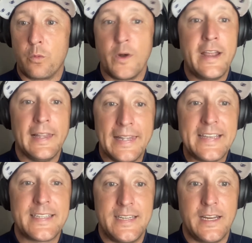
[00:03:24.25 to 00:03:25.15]

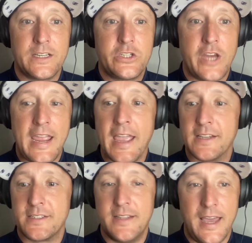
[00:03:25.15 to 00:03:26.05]
realistic
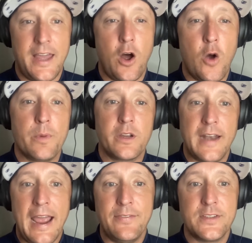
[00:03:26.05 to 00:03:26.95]
chance that Auburn
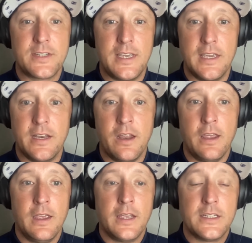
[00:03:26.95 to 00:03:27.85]
could add this kid
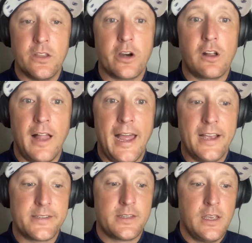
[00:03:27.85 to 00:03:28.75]
to their
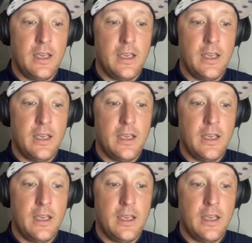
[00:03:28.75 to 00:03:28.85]
class.